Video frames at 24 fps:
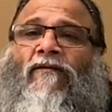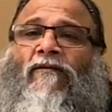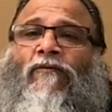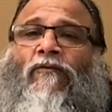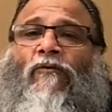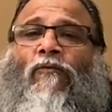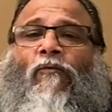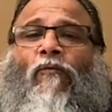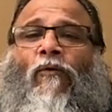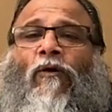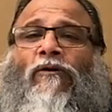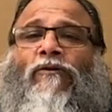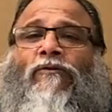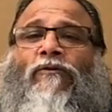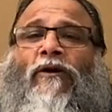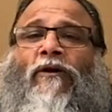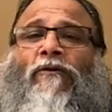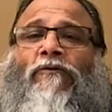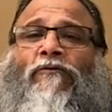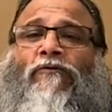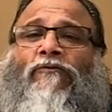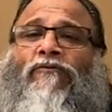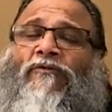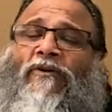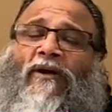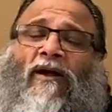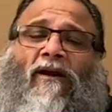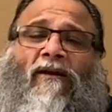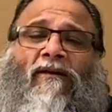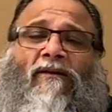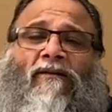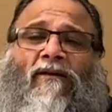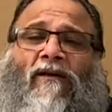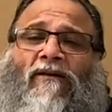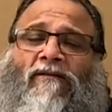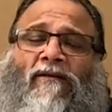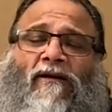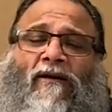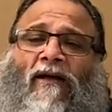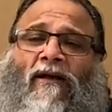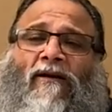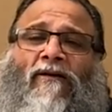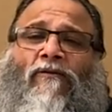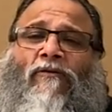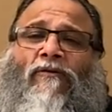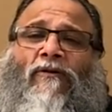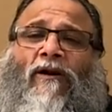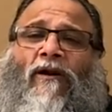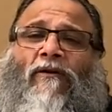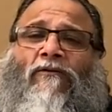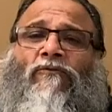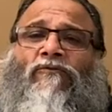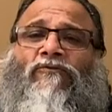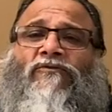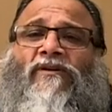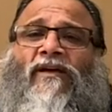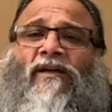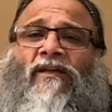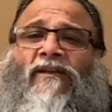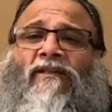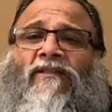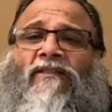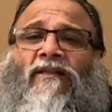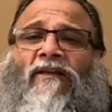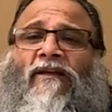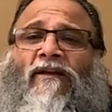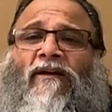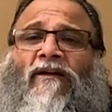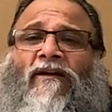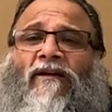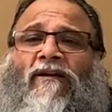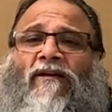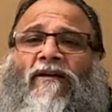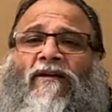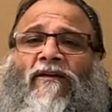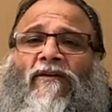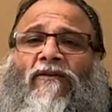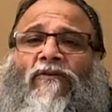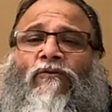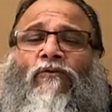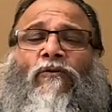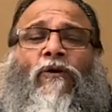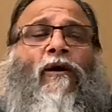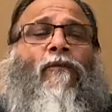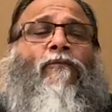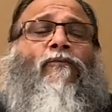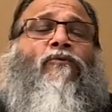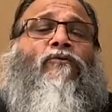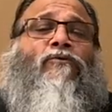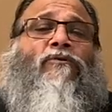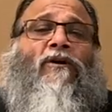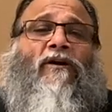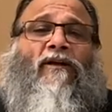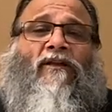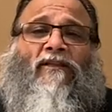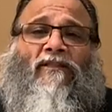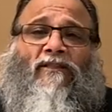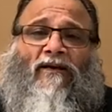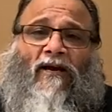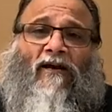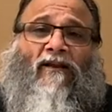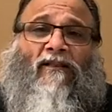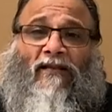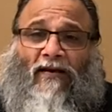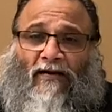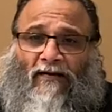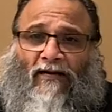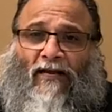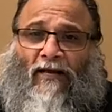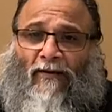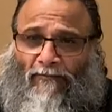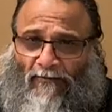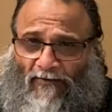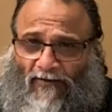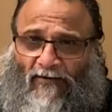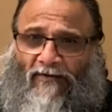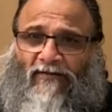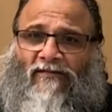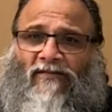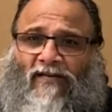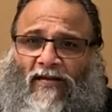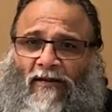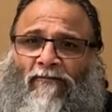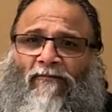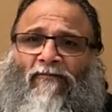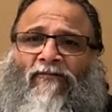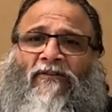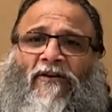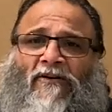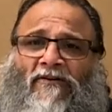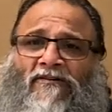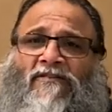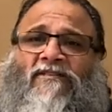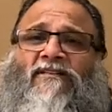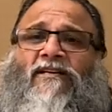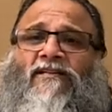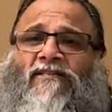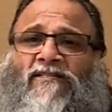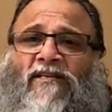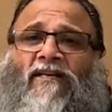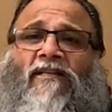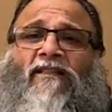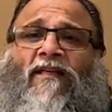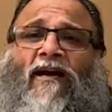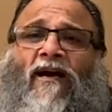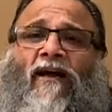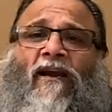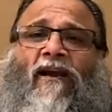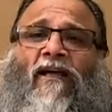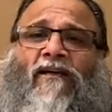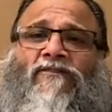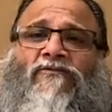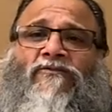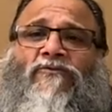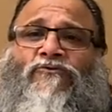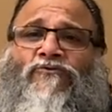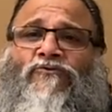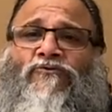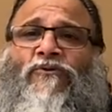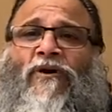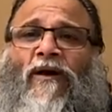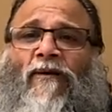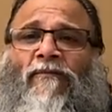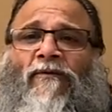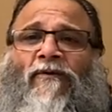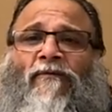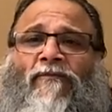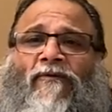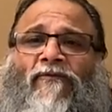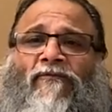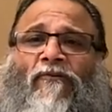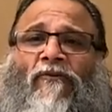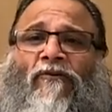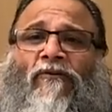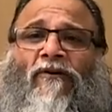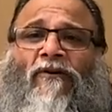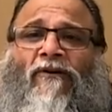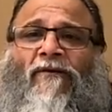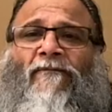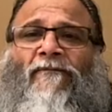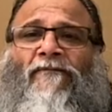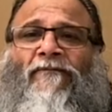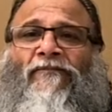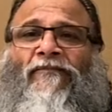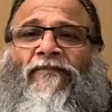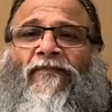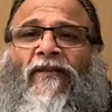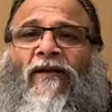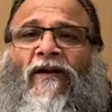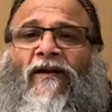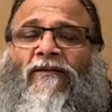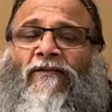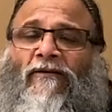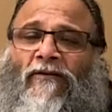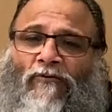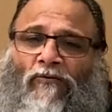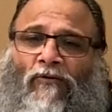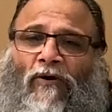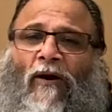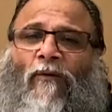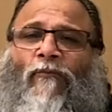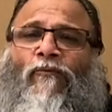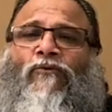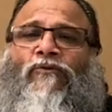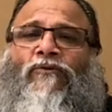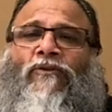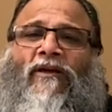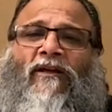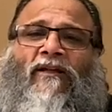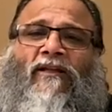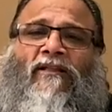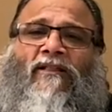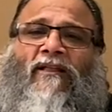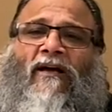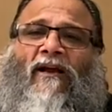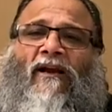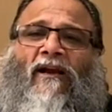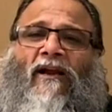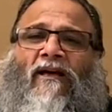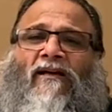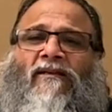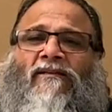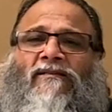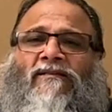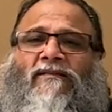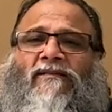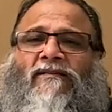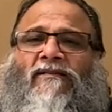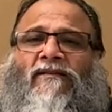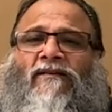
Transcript: No, what we have to say, I, I said, I don't have to say anything you come to the Gita that time same Thursdays Gita class used to happen before I say you come to the Gita class